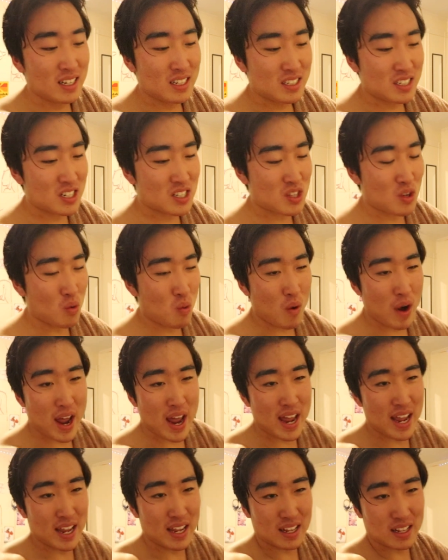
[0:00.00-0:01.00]
just the
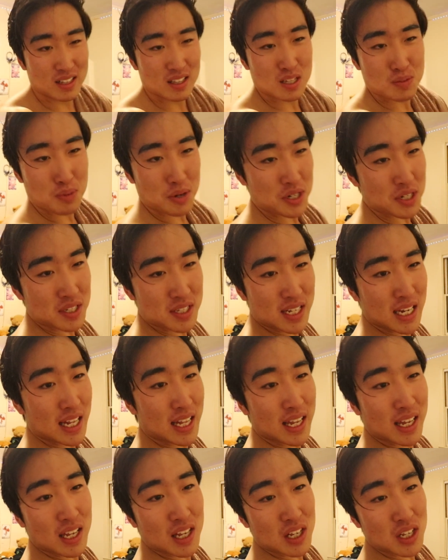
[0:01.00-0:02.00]
way this person's
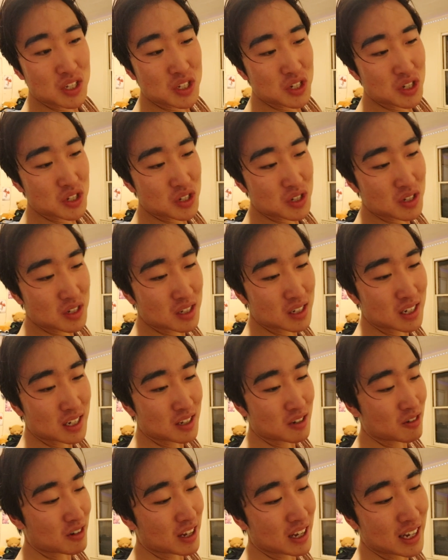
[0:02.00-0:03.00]
getting it is just not
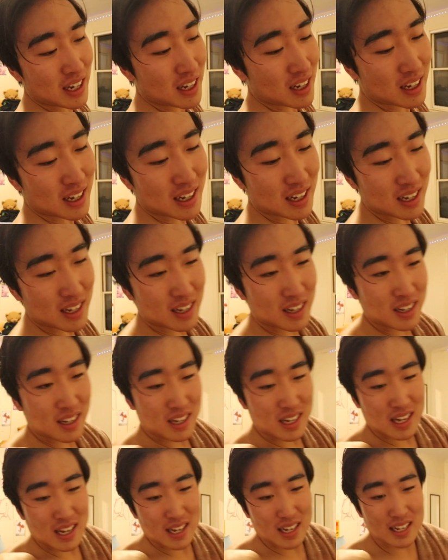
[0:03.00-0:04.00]
okay.
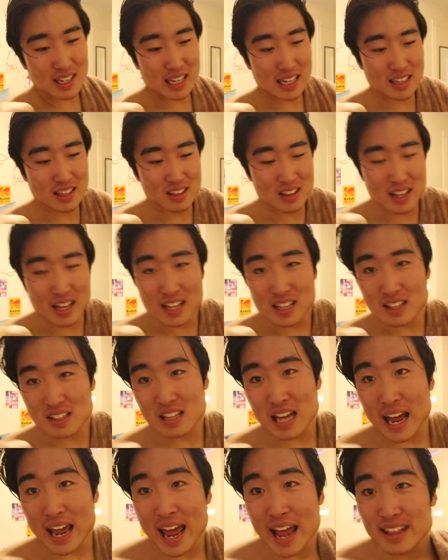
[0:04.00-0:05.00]
And I, it,
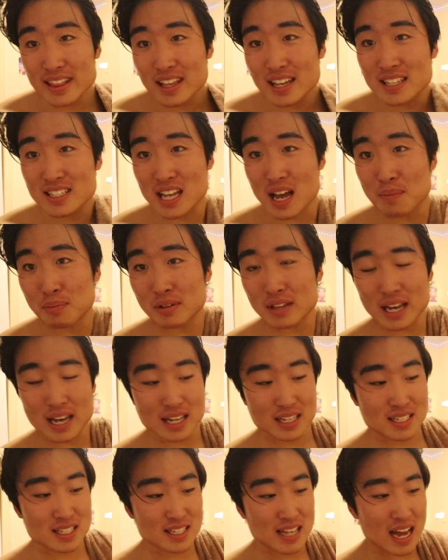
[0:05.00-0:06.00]
I hate the example that
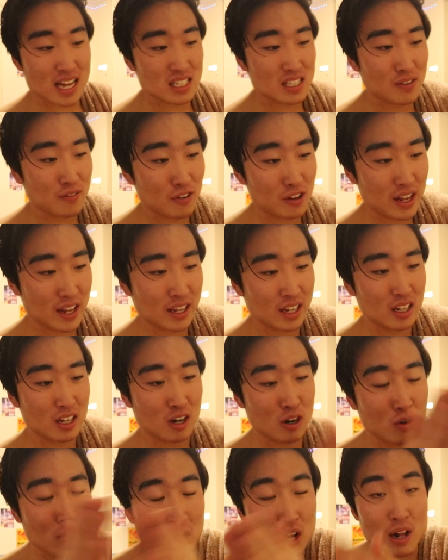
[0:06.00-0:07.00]
it sets for like, you
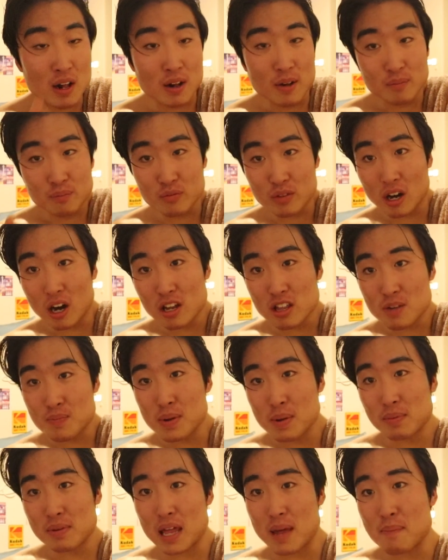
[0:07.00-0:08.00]
know, other
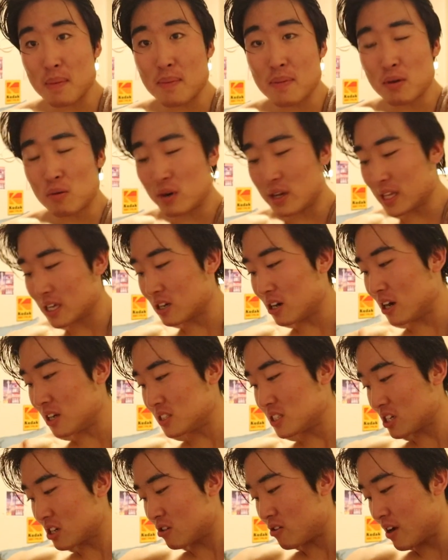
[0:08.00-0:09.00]
people that maybe want to
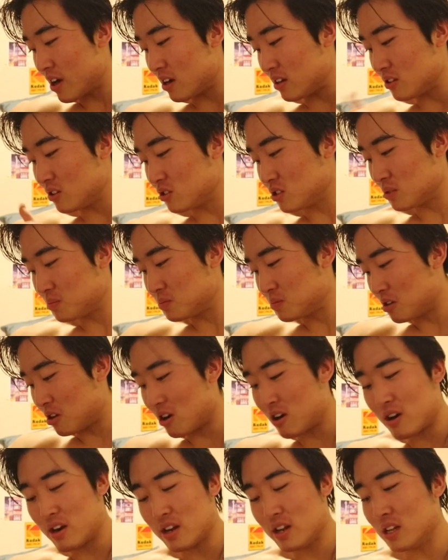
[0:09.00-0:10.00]
content create on YouTube
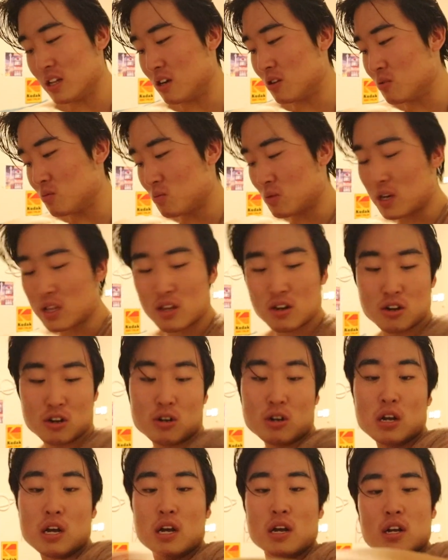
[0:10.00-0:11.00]
or you know other